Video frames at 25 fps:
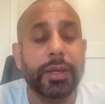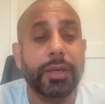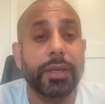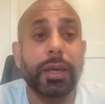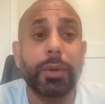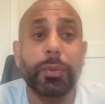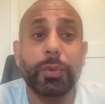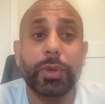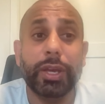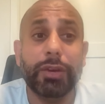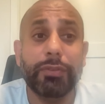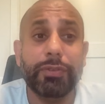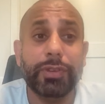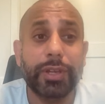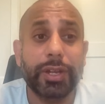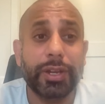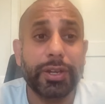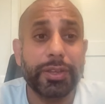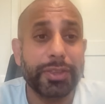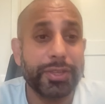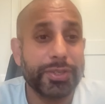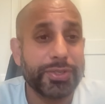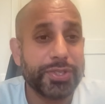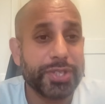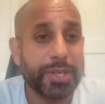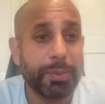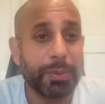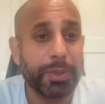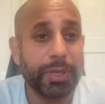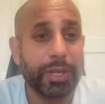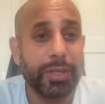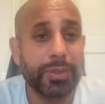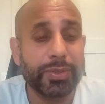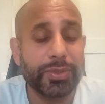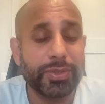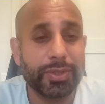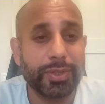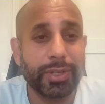Yeah, we have a lot of things coming
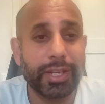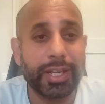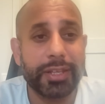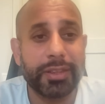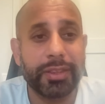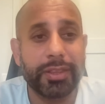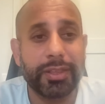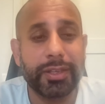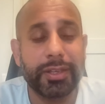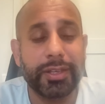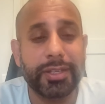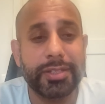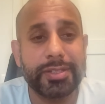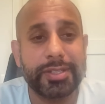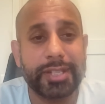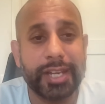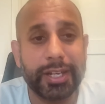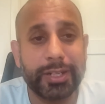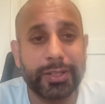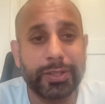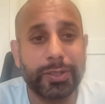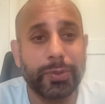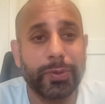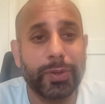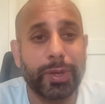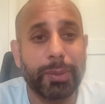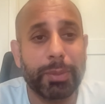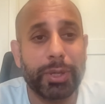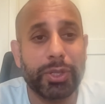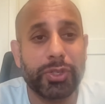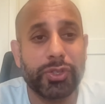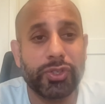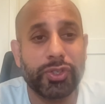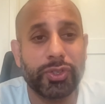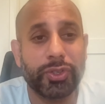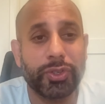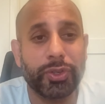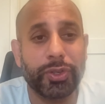out. So like the Cyclone I
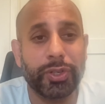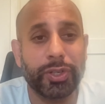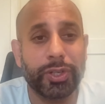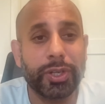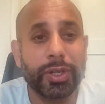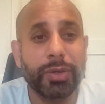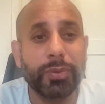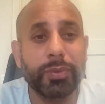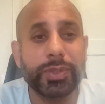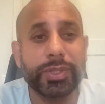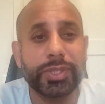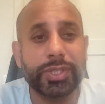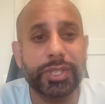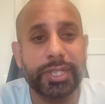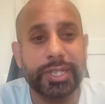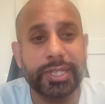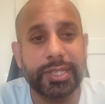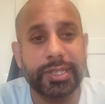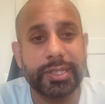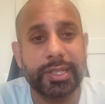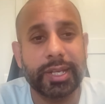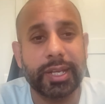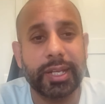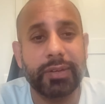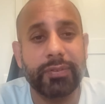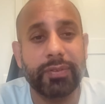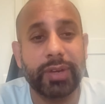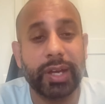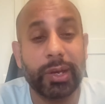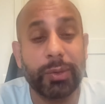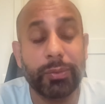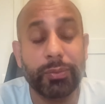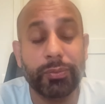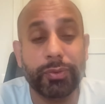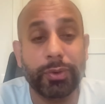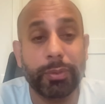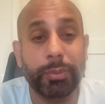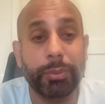mentioned earlier, which is kind of
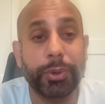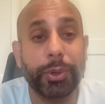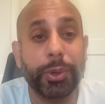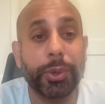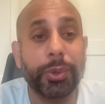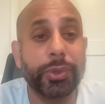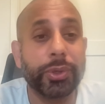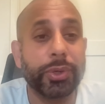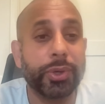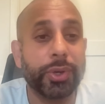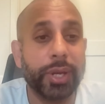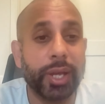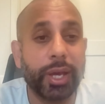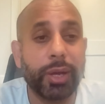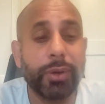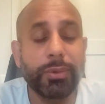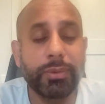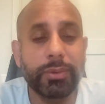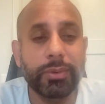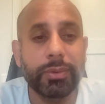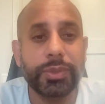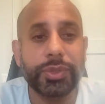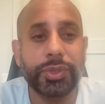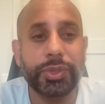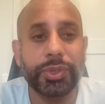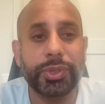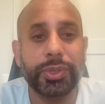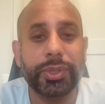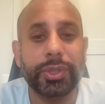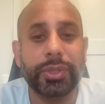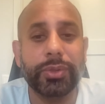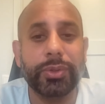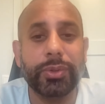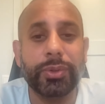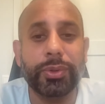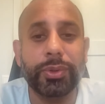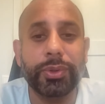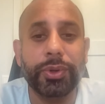out for pre-order now, which you can
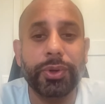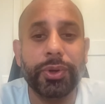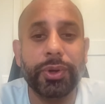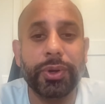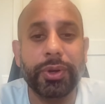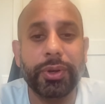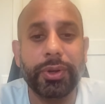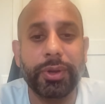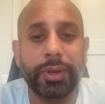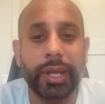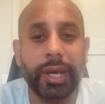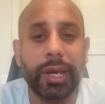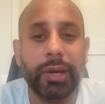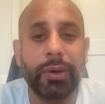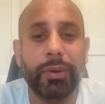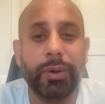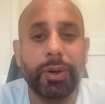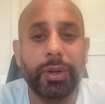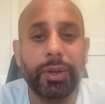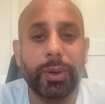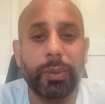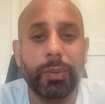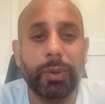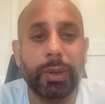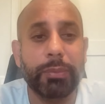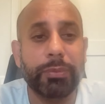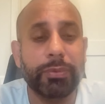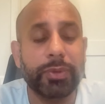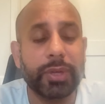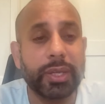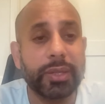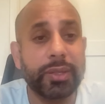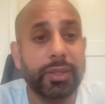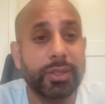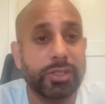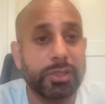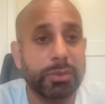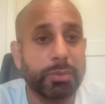order now on our
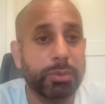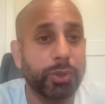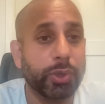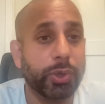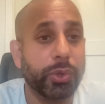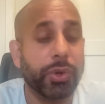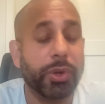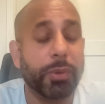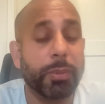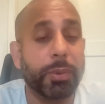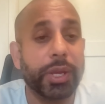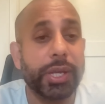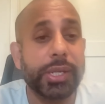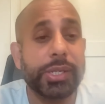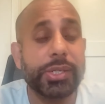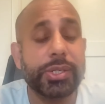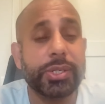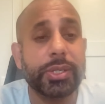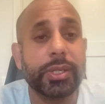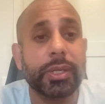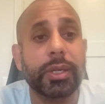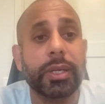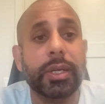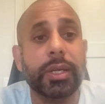website. There's a pre-order page.